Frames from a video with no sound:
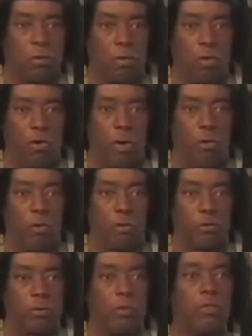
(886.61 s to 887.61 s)

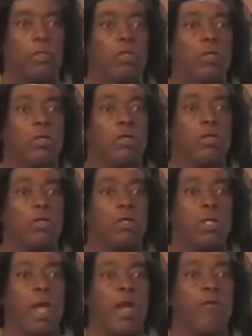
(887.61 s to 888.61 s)
Carlos,
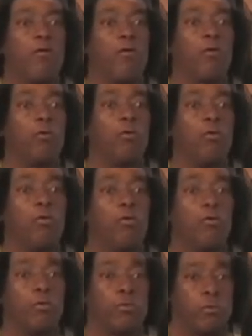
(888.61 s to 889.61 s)
Carol
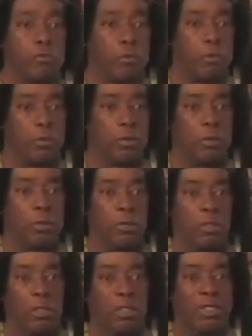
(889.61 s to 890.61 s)
Luz
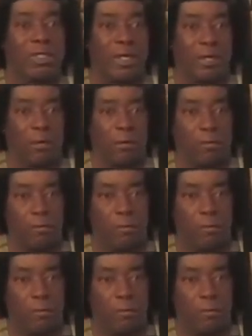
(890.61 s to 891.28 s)
Linné.